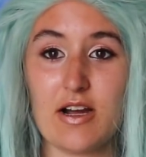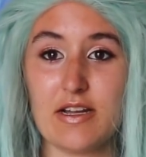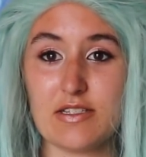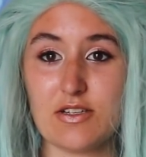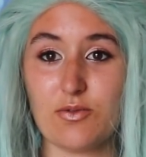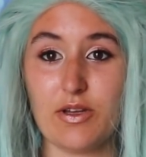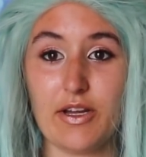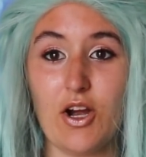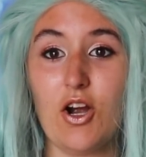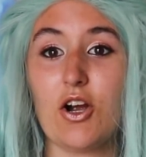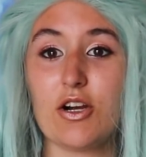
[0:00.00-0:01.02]
It doesn't really
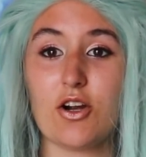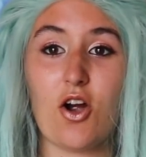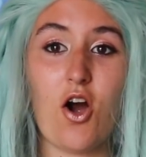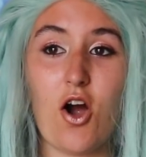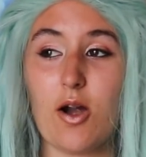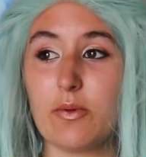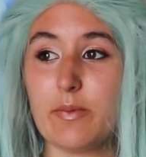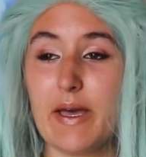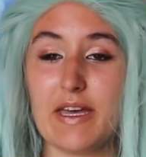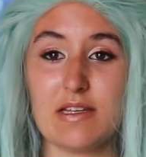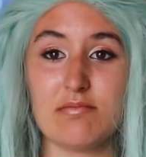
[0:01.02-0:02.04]
hurt or harm or
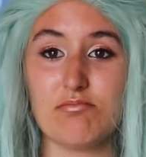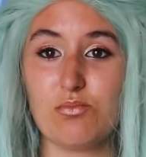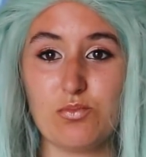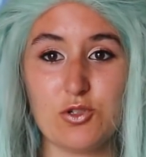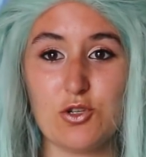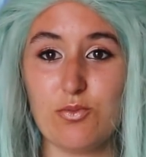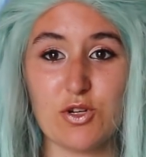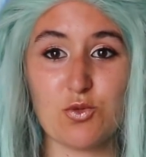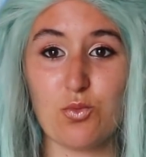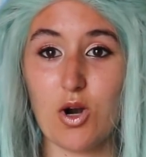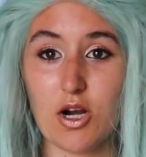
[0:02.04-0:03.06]
make it too
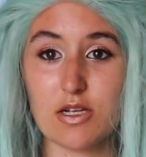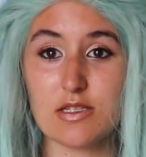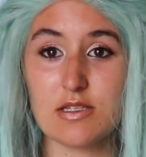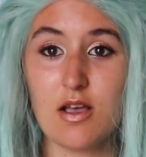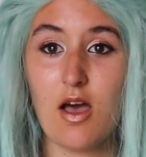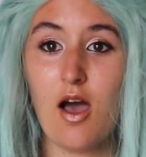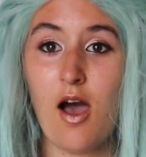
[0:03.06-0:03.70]
much worse.